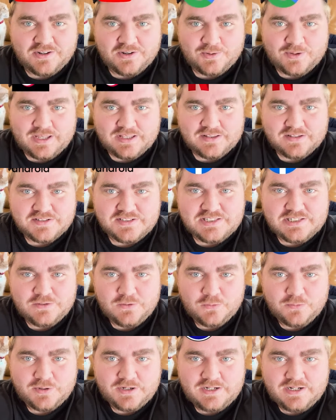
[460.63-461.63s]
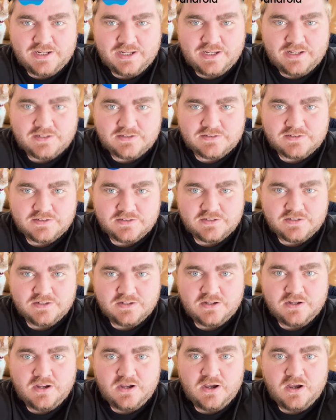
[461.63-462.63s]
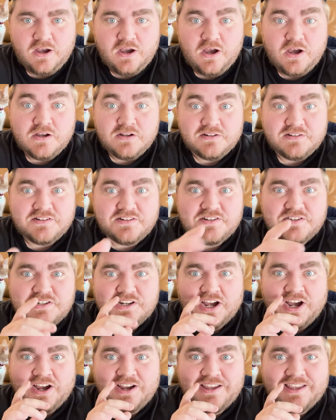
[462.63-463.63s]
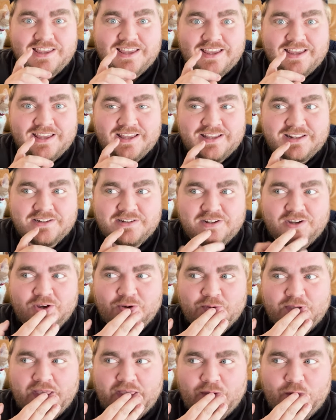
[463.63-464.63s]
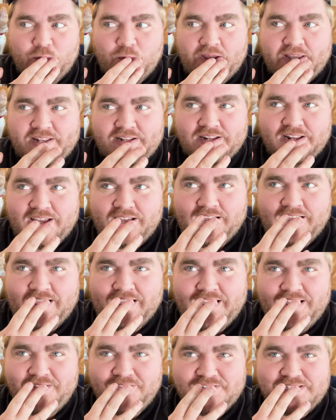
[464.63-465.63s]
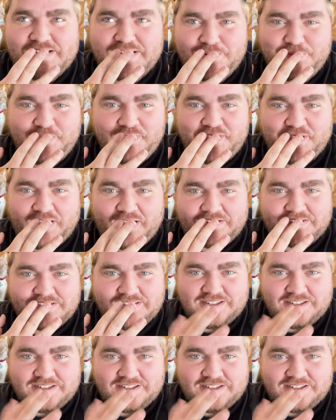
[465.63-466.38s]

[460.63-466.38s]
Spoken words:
Okay, let's see what we're gonna get. Duncan. Okay, wait, I have some thoughts